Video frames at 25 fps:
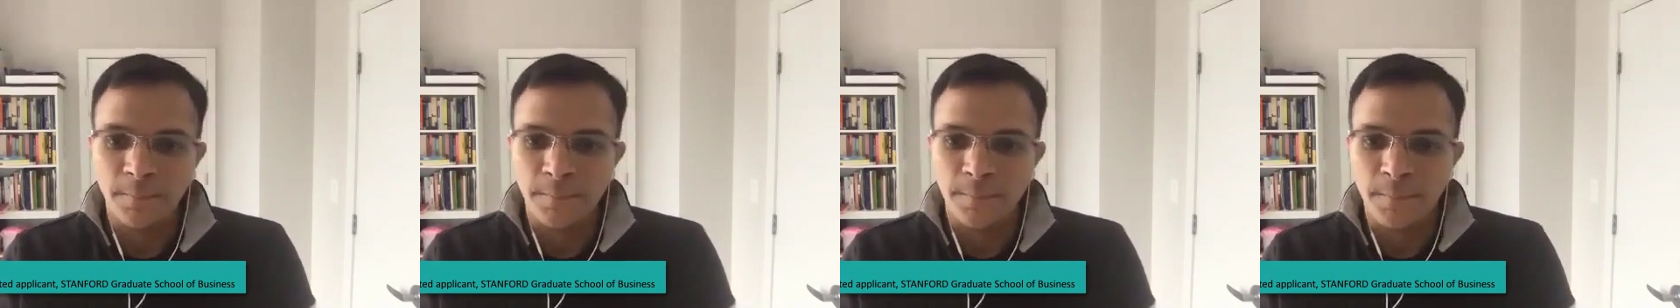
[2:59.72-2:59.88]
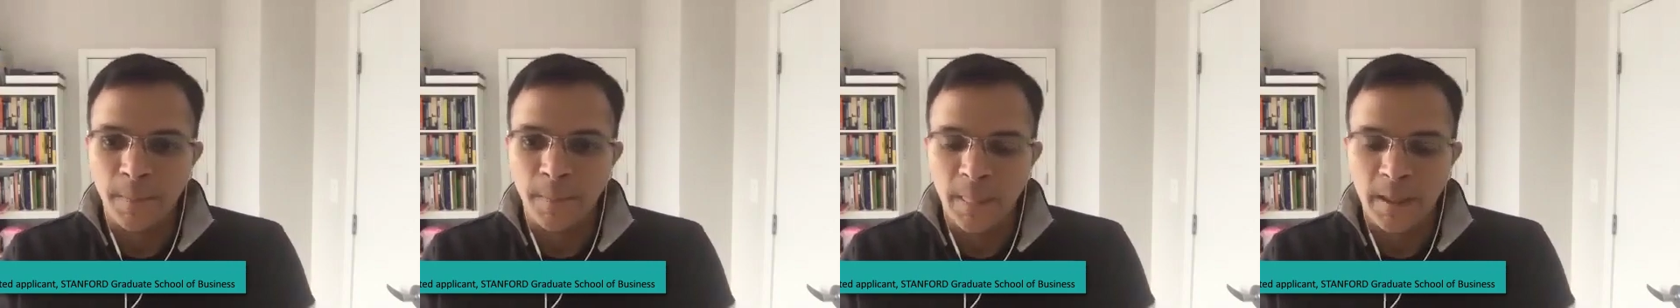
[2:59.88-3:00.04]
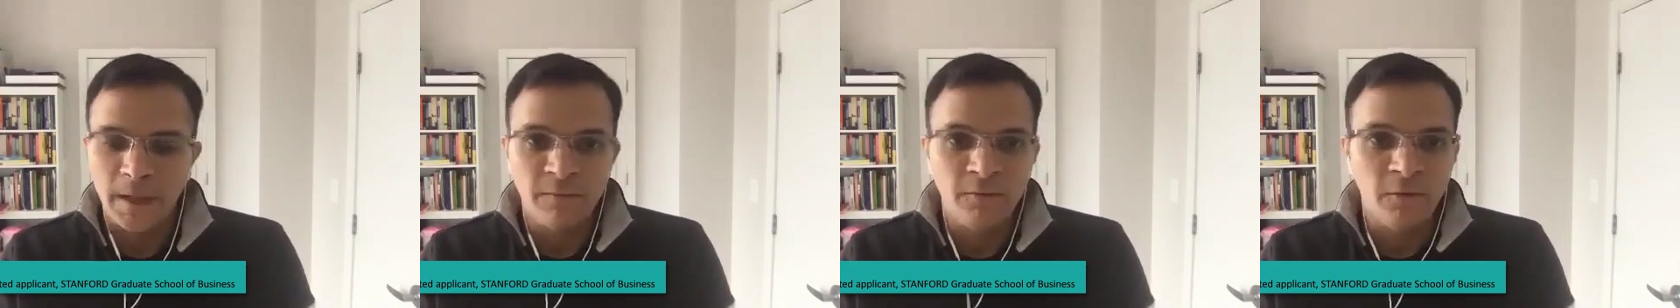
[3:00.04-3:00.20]

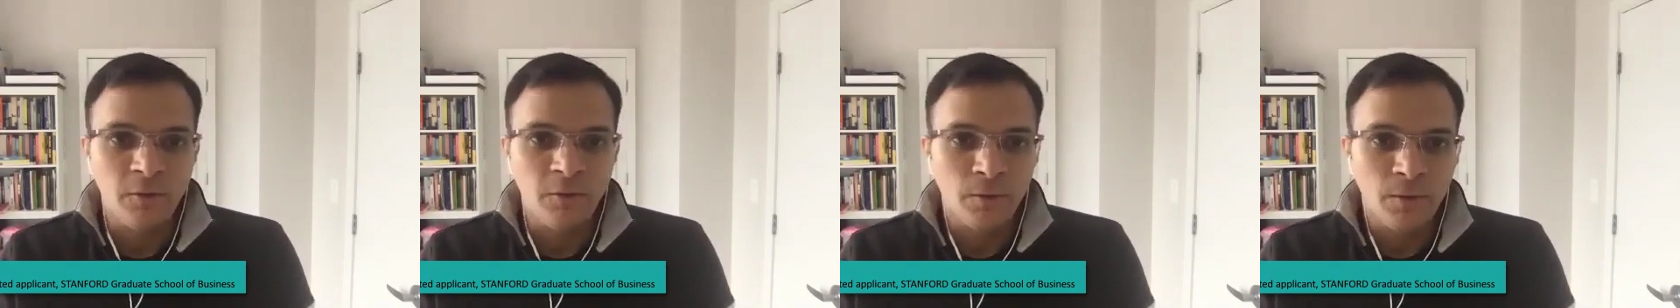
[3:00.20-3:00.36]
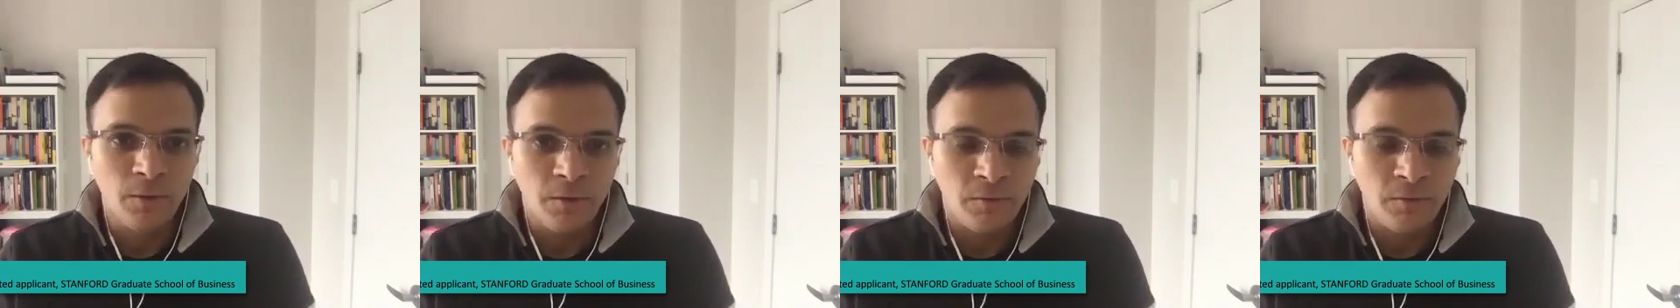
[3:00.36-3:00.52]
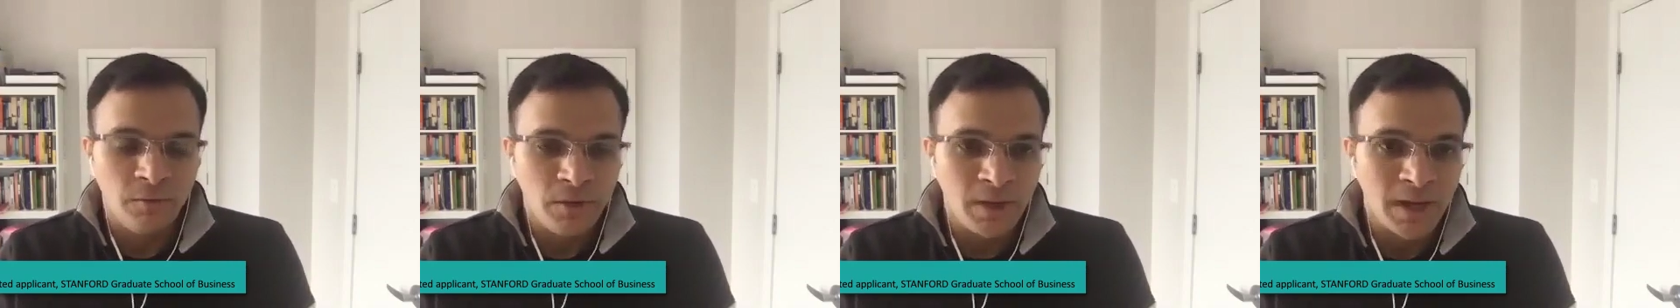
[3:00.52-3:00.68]
If
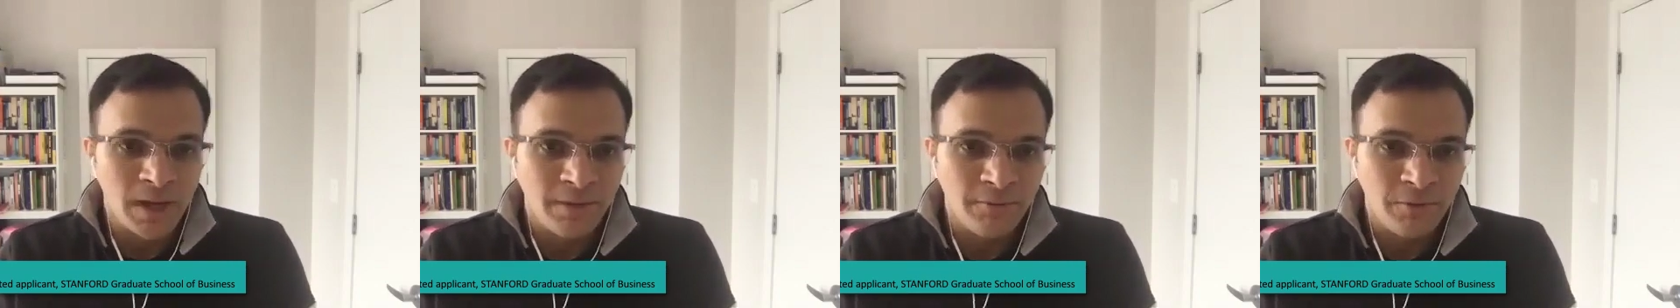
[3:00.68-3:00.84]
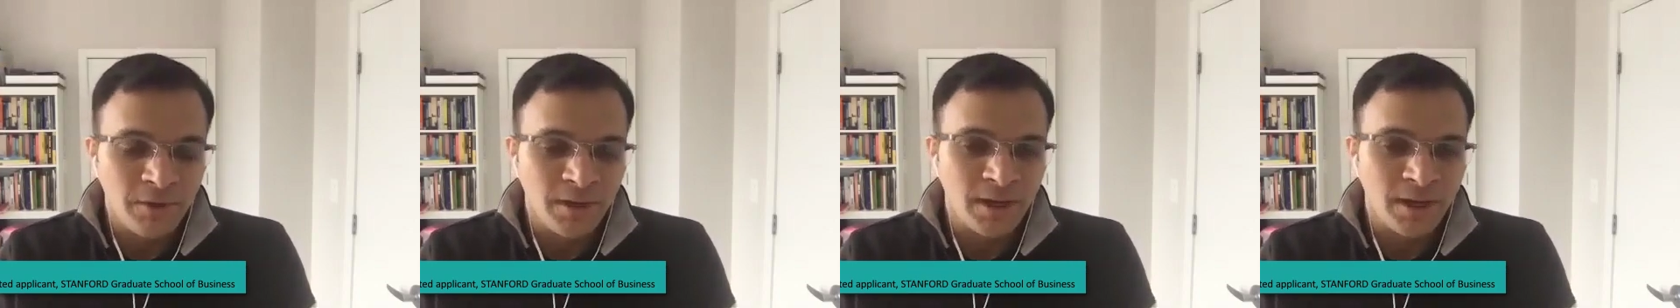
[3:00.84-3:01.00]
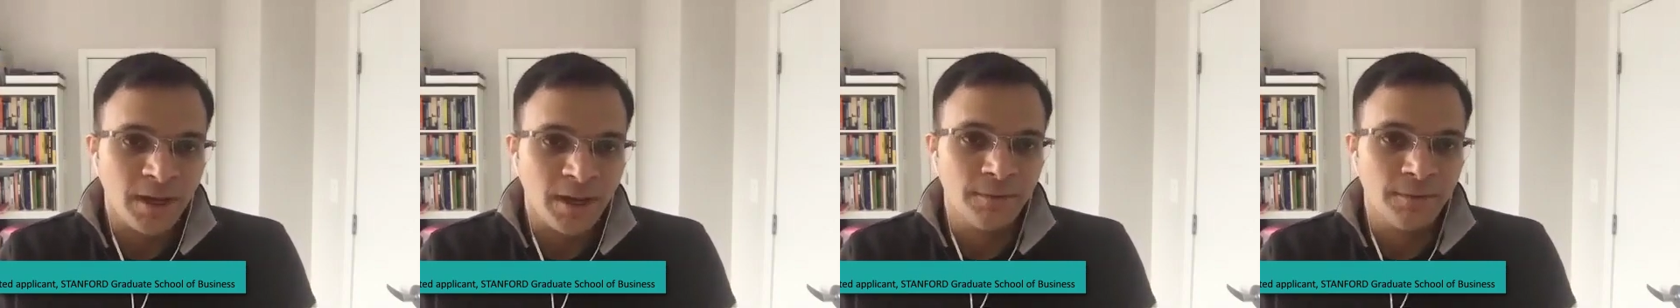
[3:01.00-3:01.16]
you have to
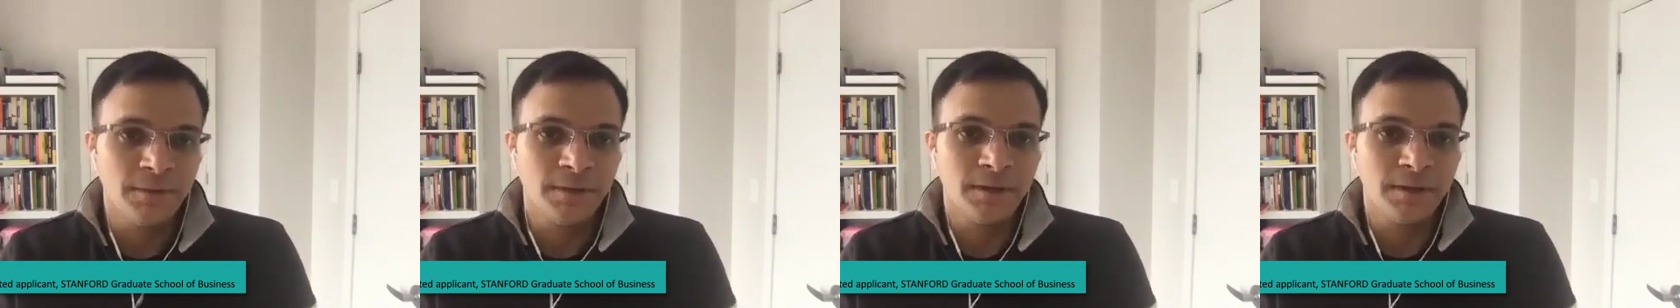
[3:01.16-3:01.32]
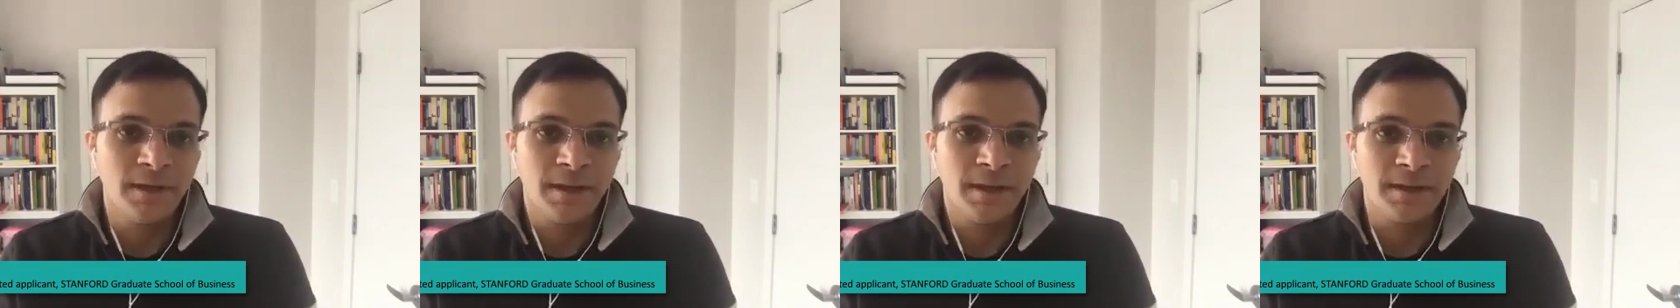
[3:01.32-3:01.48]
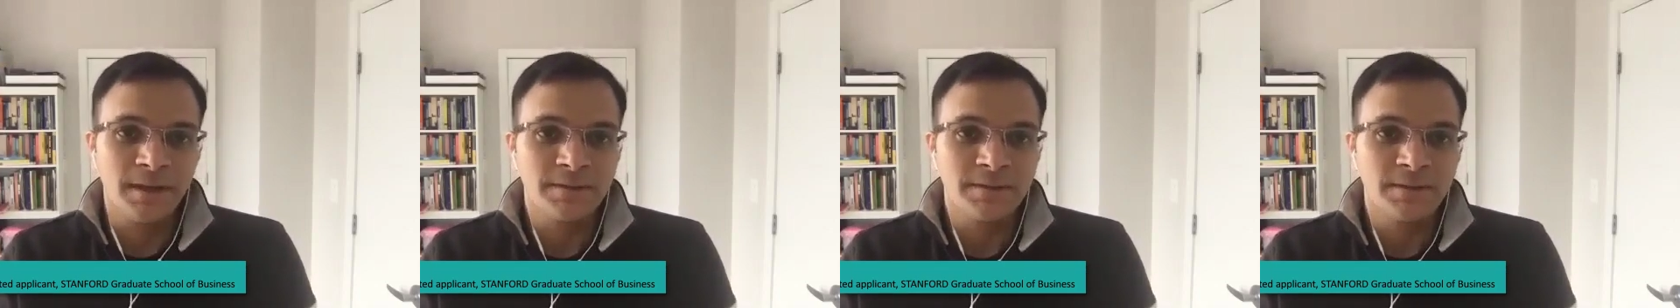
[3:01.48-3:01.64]
get out of the
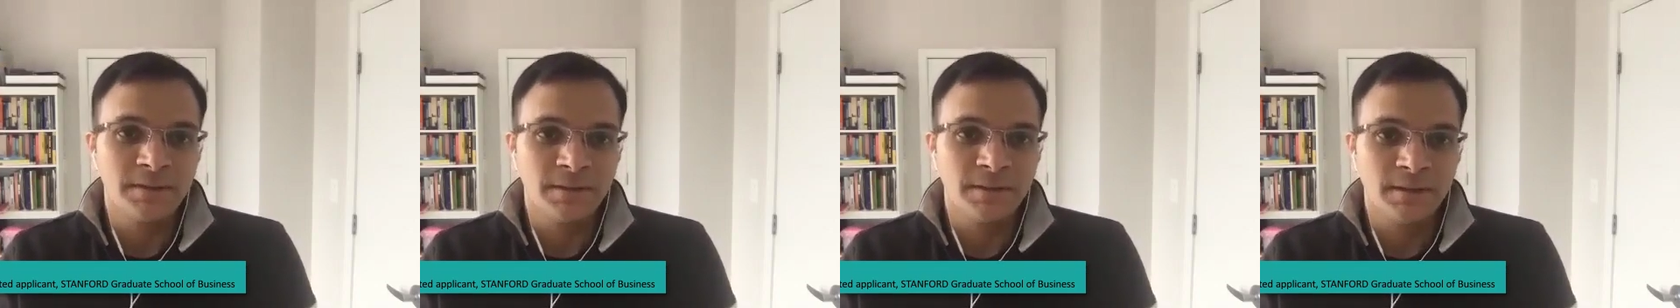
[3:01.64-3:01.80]
class,